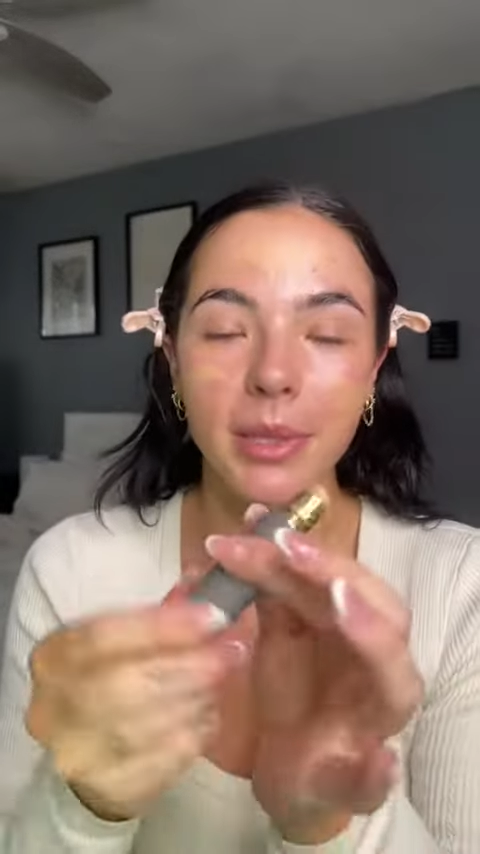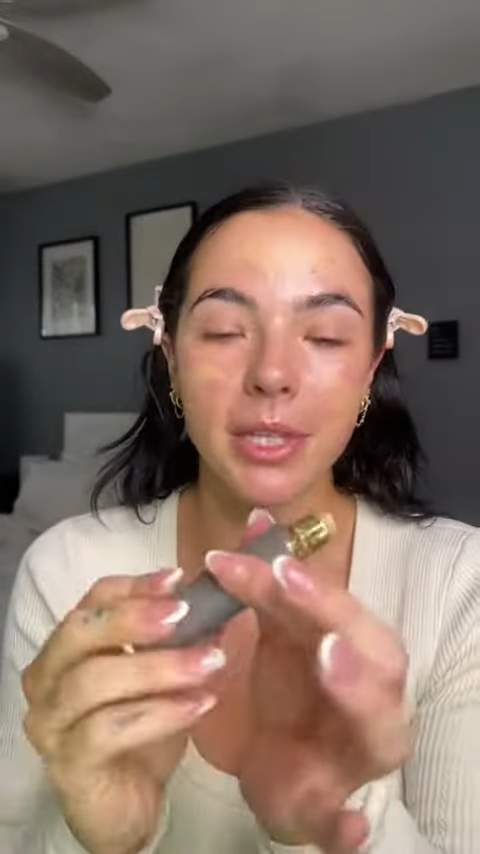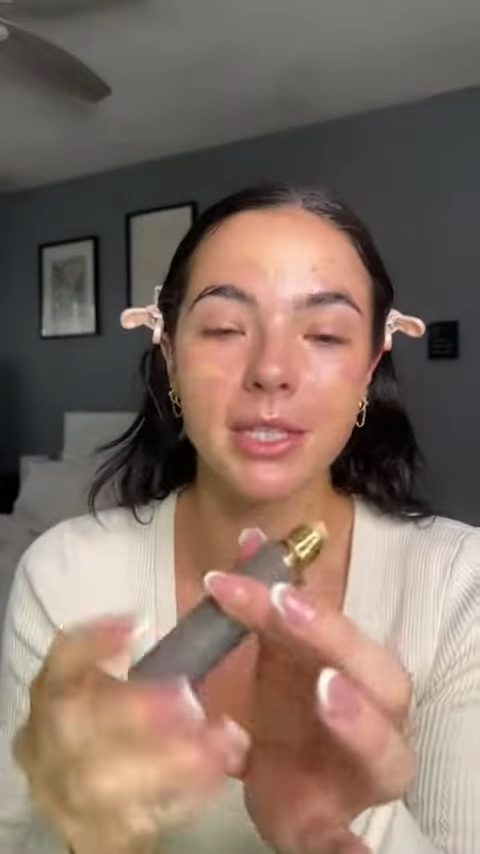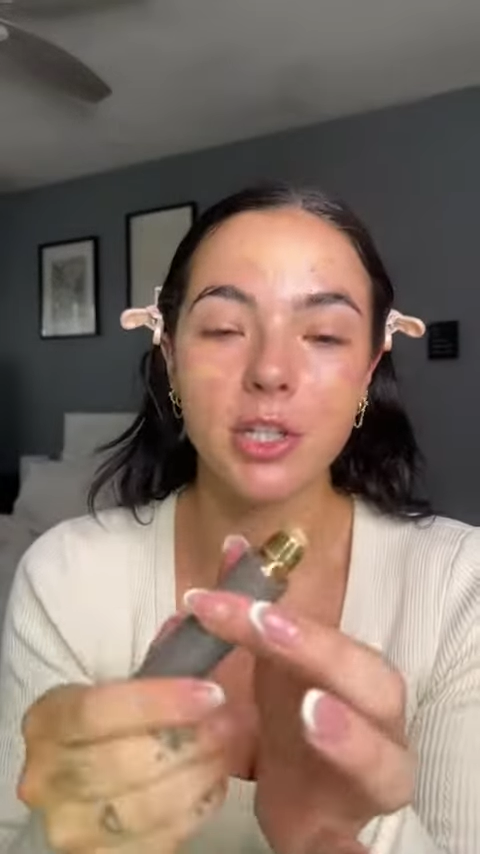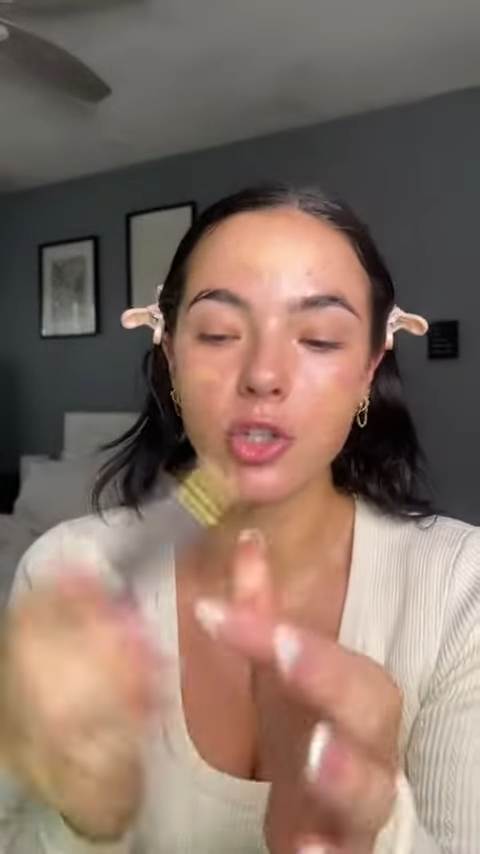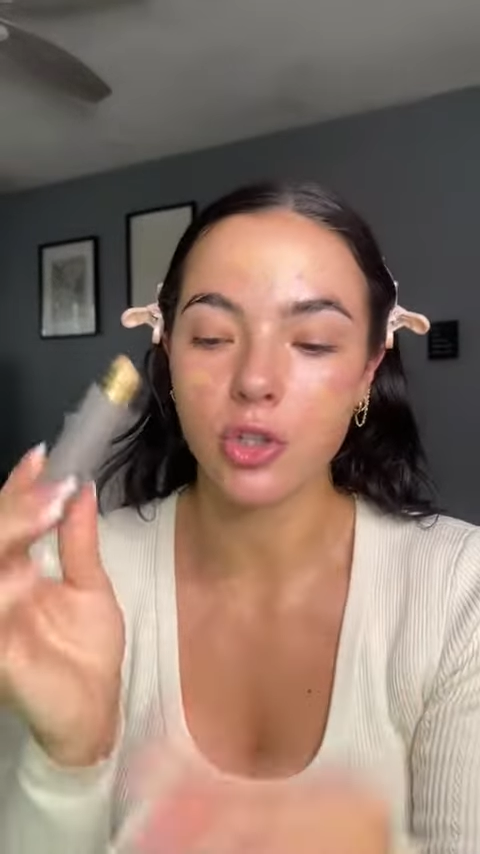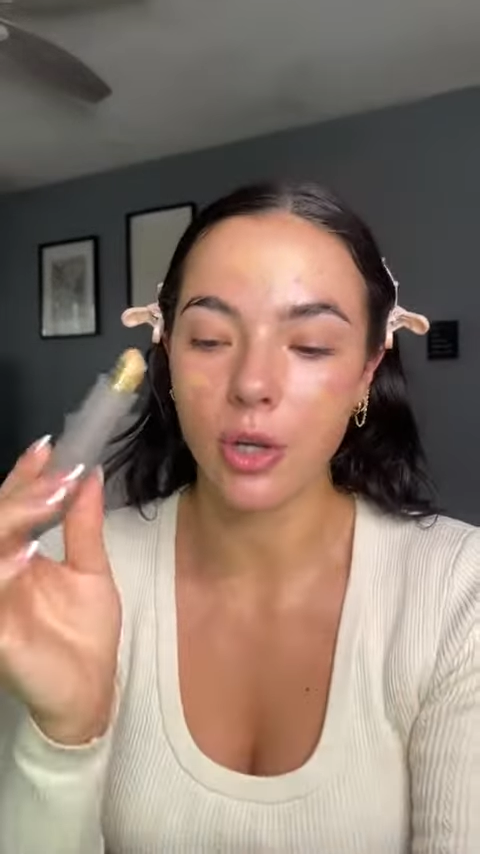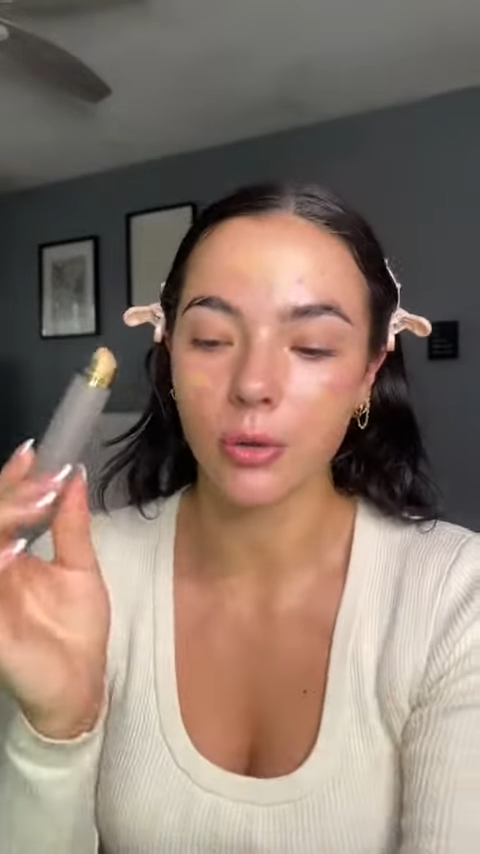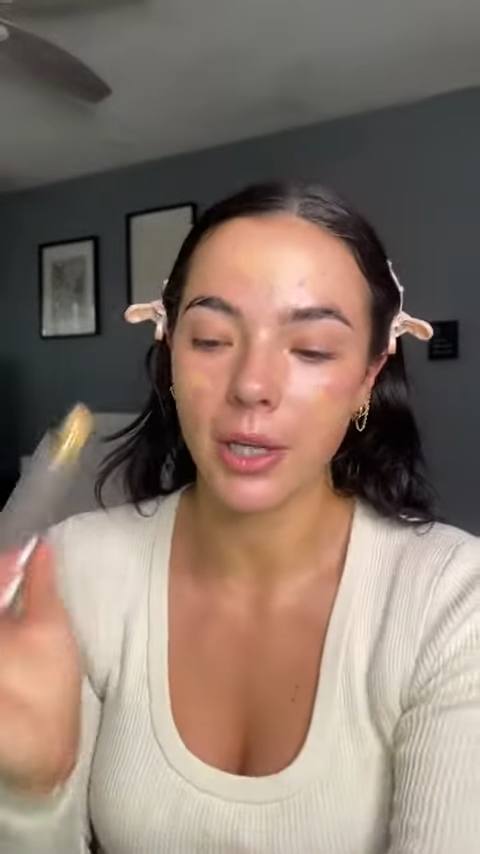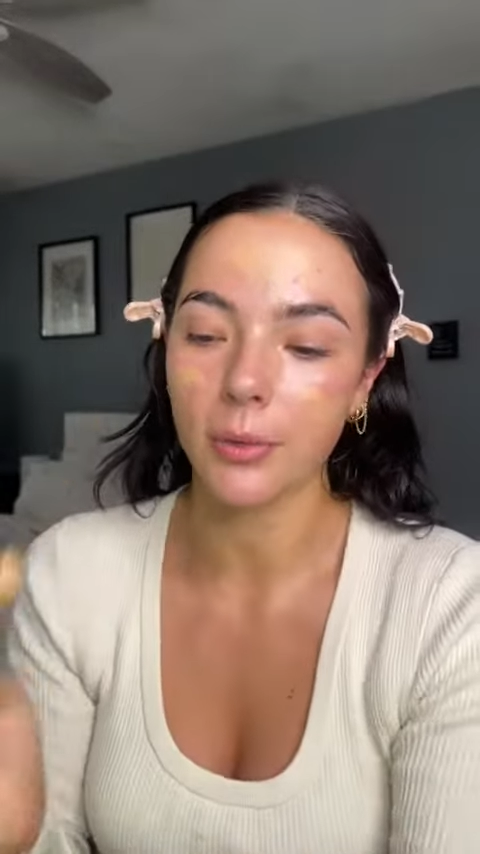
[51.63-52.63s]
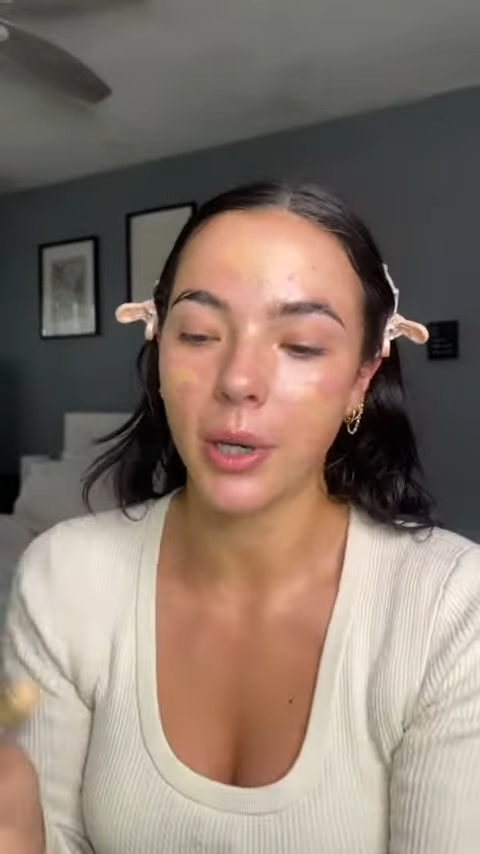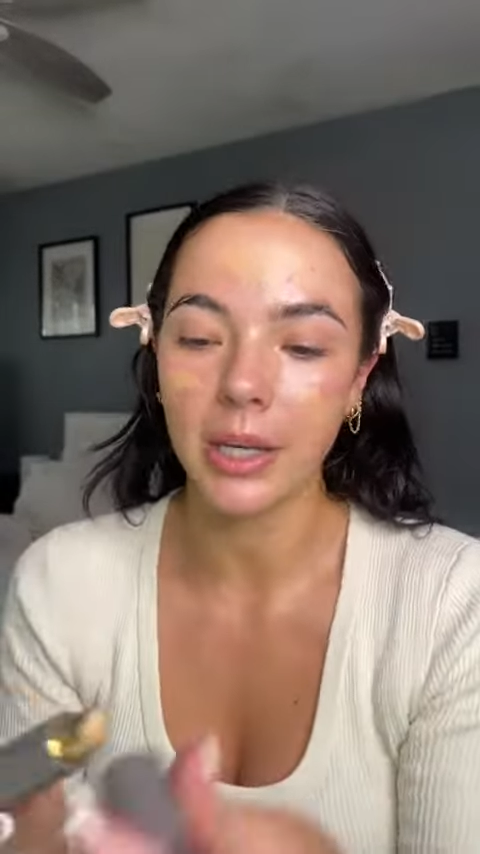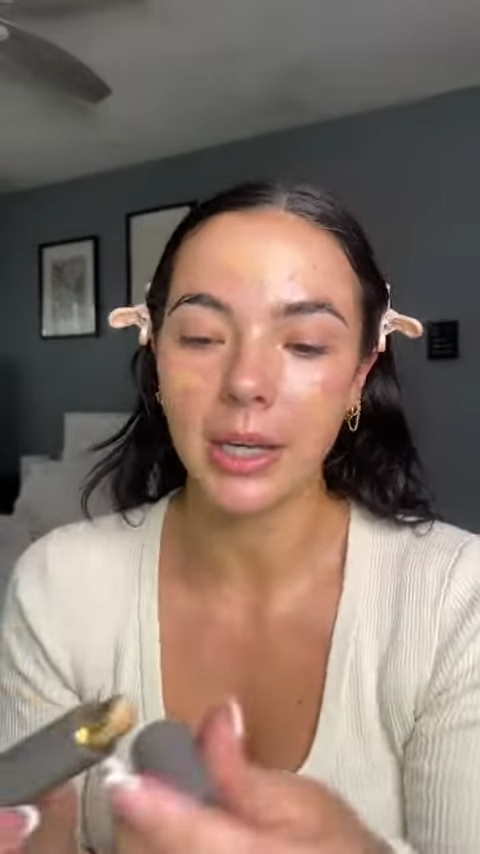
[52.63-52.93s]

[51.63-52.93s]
but this is so lightweight.